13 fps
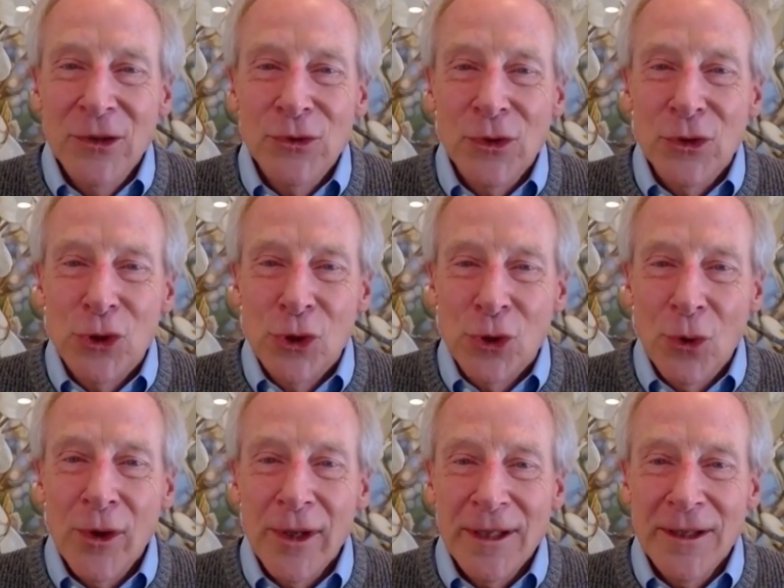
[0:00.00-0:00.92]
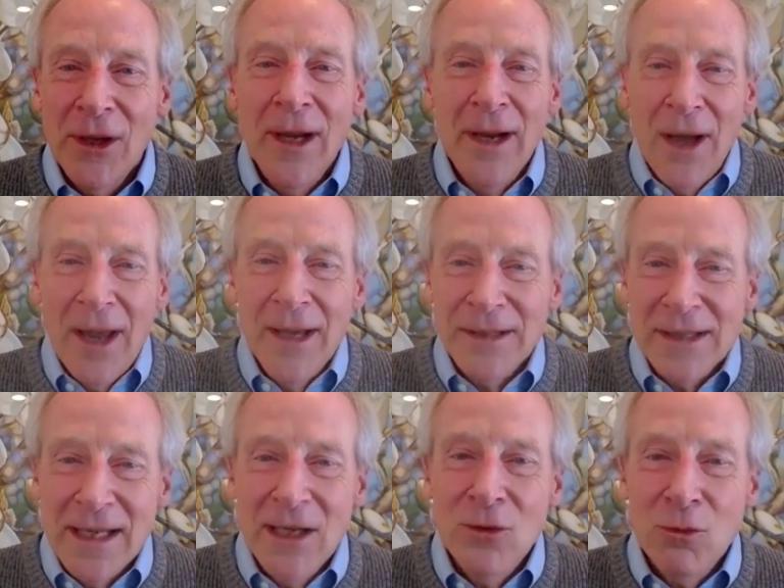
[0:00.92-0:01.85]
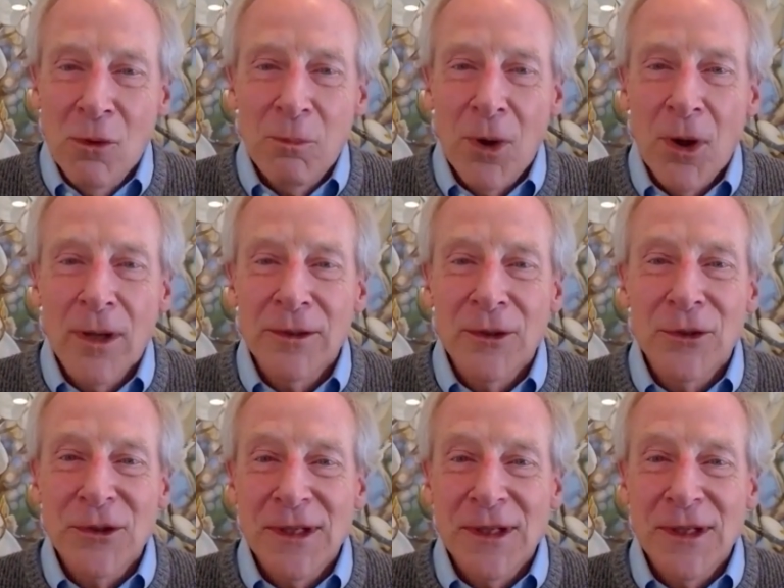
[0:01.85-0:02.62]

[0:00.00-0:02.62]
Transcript: to join as equal partners